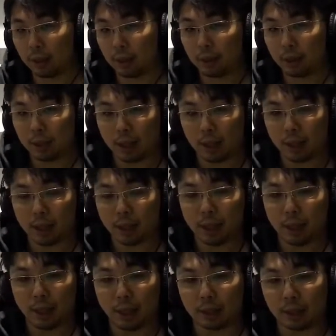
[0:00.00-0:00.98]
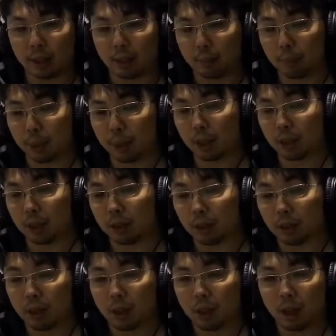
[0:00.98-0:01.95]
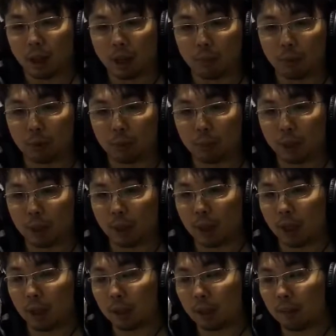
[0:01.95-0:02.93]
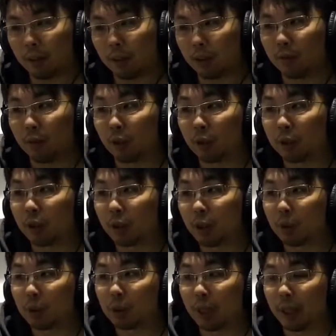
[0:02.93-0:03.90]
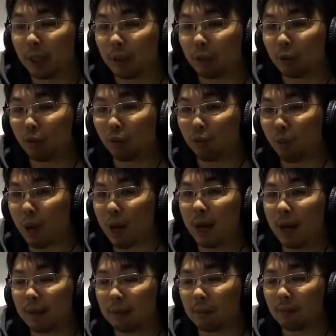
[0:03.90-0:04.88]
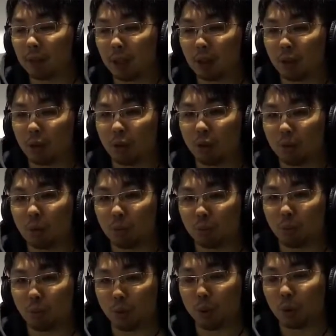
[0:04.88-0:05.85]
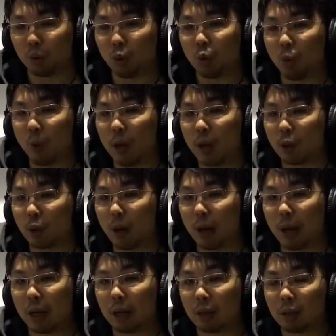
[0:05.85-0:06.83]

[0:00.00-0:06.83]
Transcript: Okay, and in the middle, I will be giving you vocal cues like groove 1, then you all will know where you are.